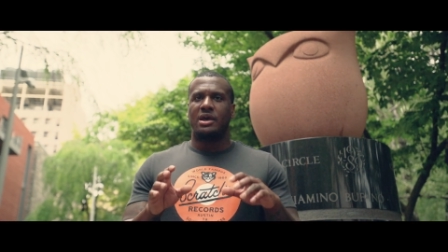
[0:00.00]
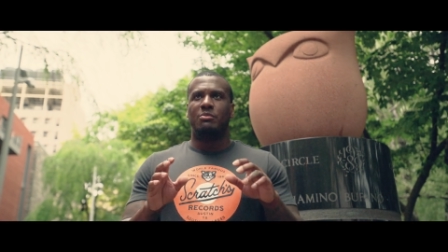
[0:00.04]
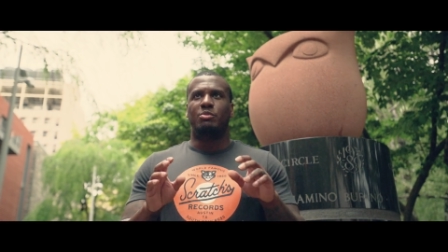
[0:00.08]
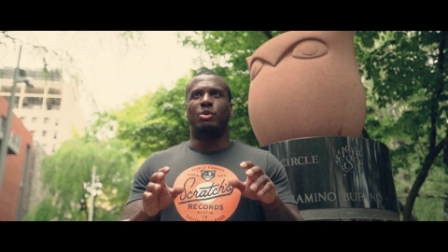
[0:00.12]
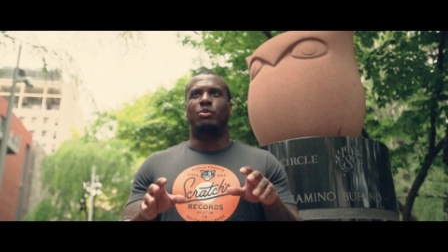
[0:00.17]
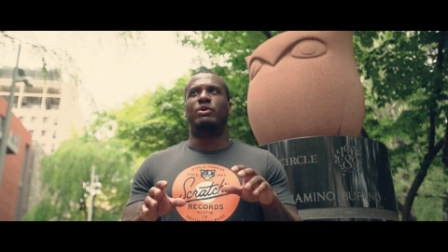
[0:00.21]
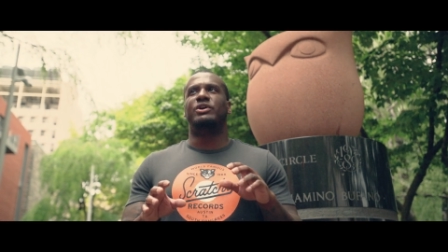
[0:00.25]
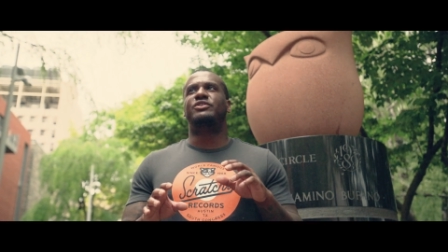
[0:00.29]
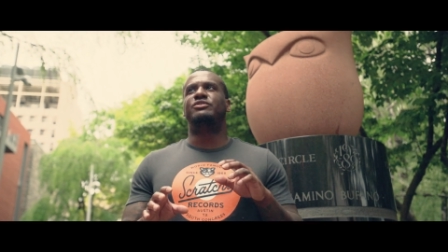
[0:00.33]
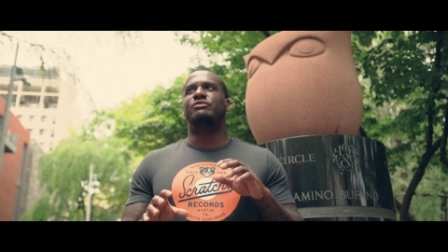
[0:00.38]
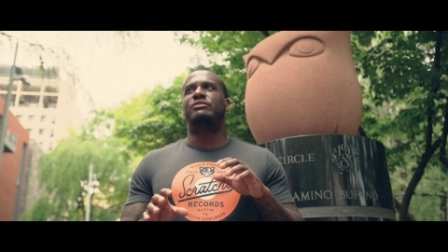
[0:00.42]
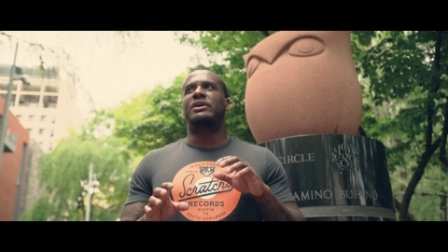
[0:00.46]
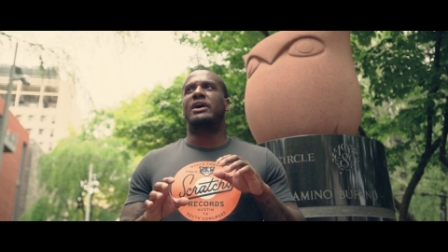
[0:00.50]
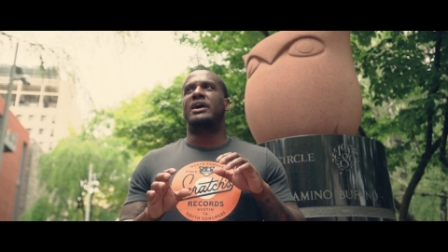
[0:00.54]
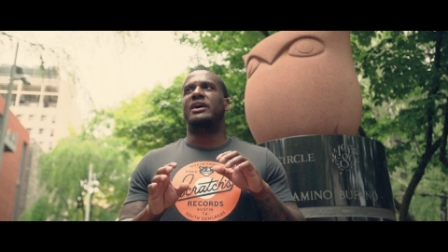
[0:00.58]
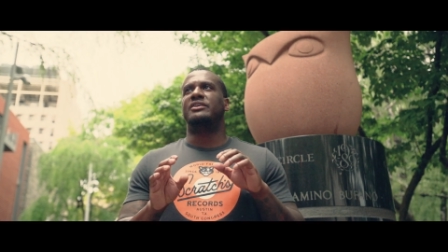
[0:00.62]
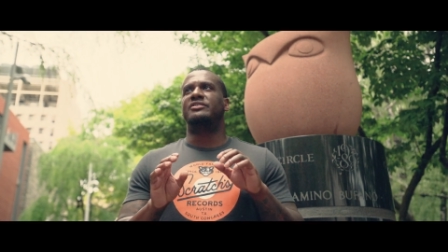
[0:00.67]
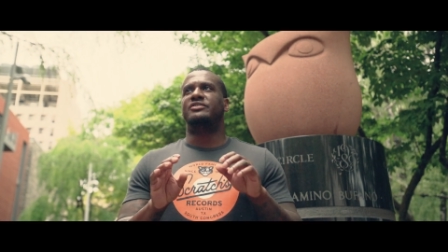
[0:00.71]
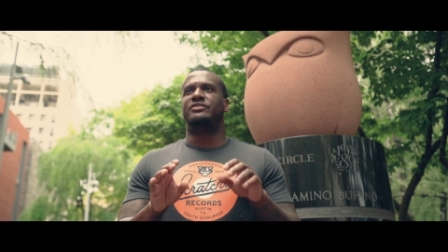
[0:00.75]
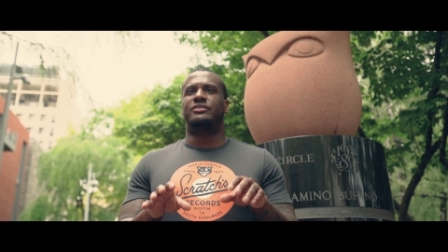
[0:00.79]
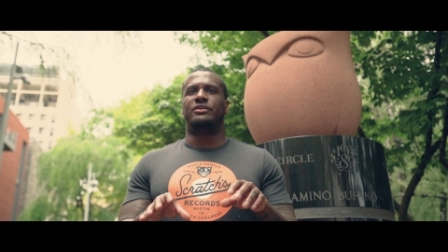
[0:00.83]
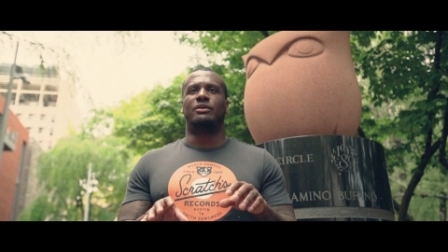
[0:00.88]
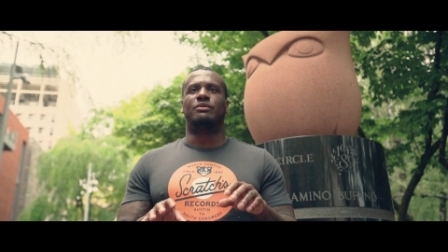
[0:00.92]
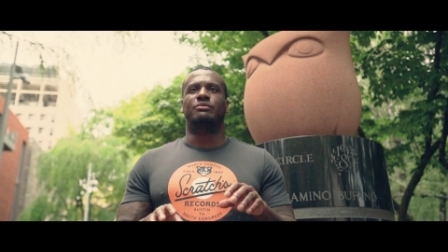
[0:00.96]
But what you
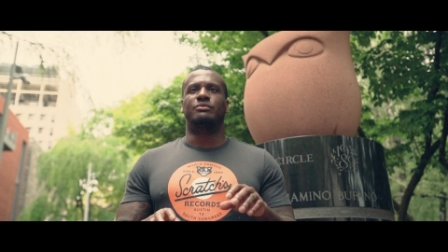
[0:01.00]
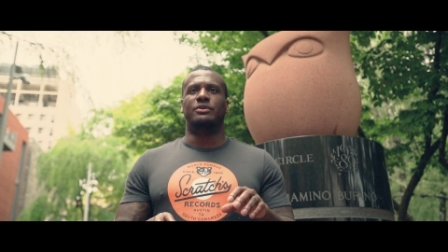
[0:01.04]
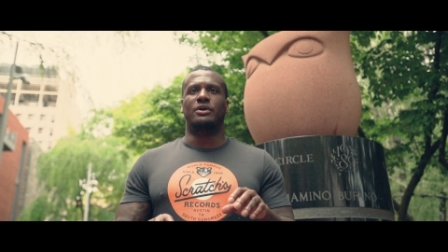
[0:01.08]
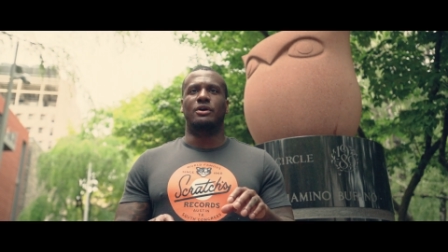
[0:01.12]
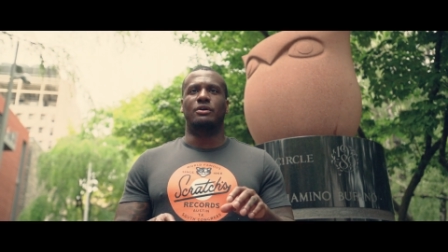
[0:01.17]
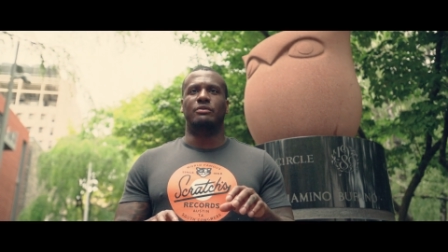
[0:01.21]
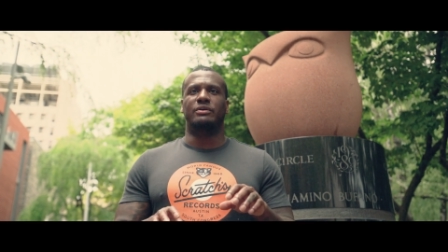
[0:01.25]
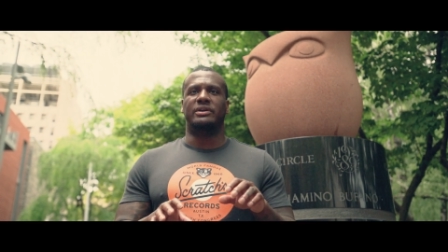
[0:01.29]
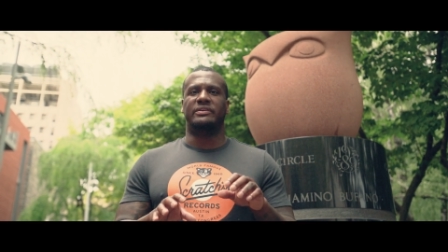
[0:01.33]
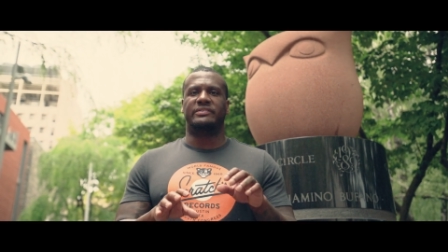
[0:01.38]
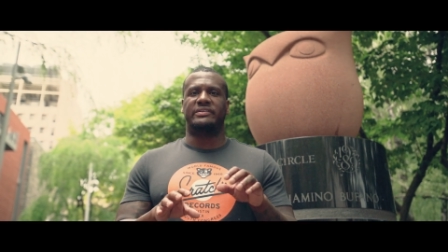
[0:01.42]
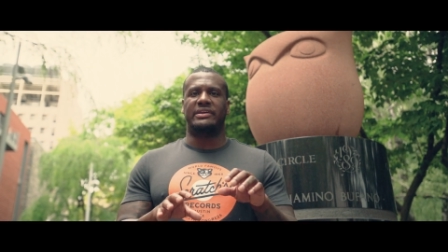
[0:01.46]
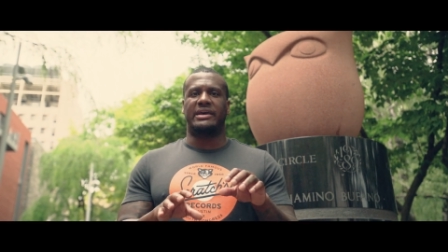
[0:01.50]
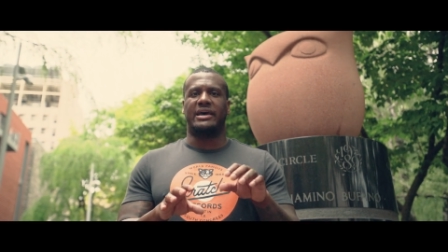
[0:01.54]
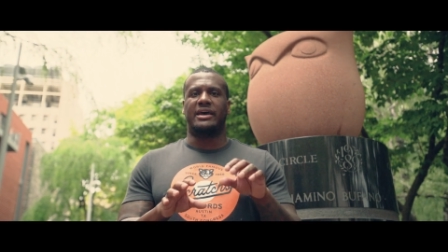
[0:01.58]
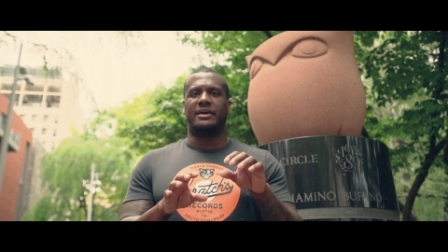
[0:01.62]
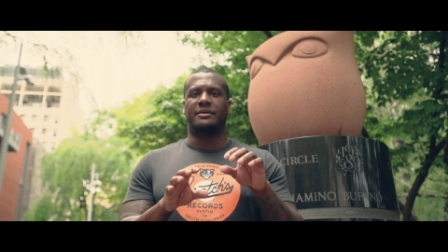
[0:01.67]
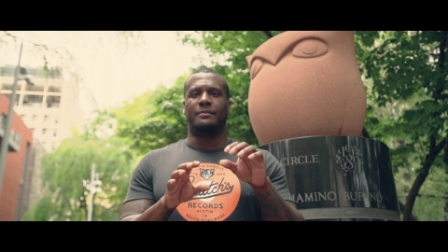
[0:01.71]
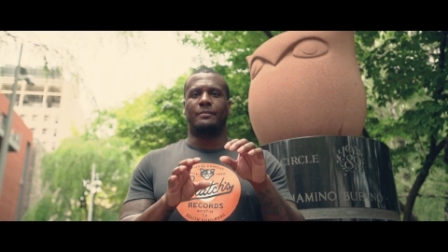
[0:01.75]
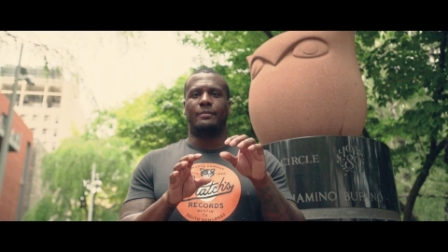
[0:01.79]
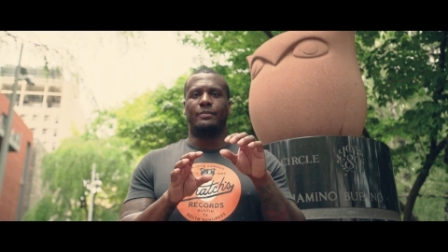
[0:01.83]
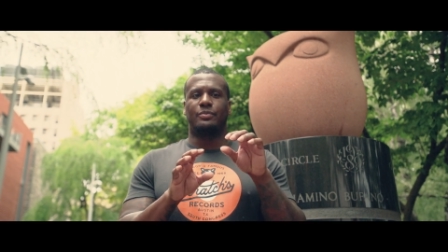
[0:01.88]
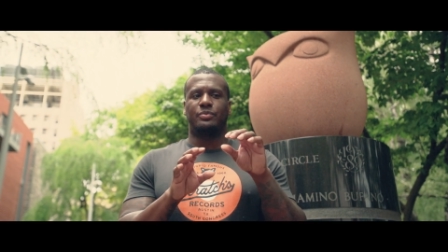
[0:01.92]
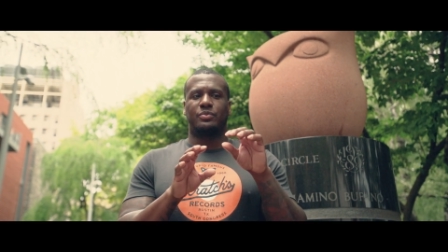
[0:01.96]
guys don't know is that